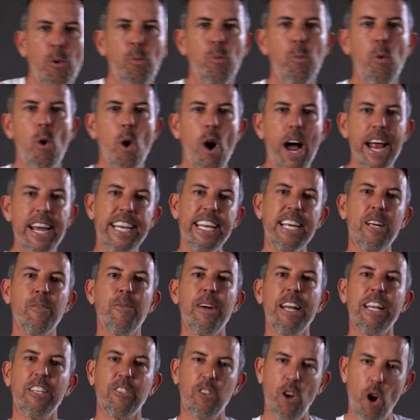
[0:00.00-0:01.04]
winding
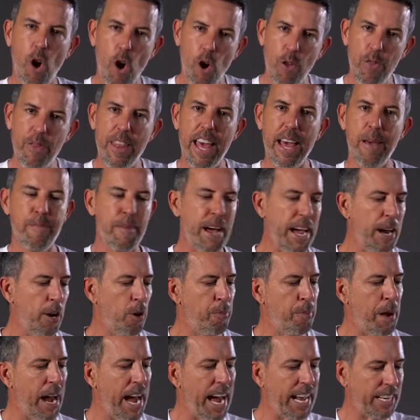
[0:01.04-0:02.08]
when it's on that male
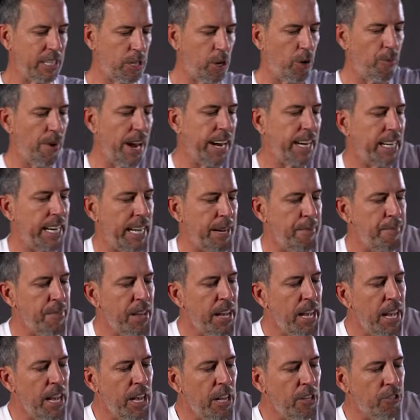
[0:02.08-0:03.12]
part correctly.
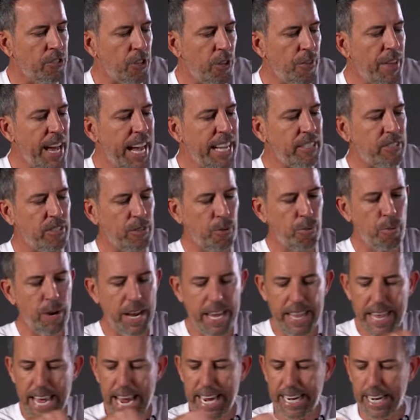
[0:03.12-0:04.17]
So that's
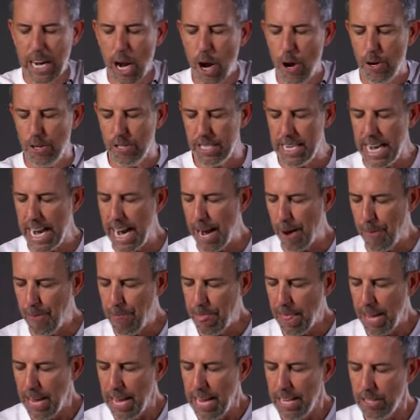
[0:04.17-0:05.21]
where that goes. Now,
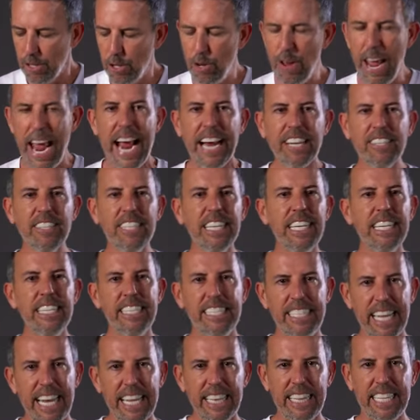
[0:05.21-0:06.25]
to actually
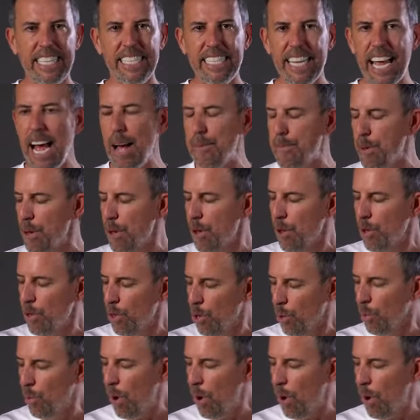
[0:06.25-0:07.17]
set this up, the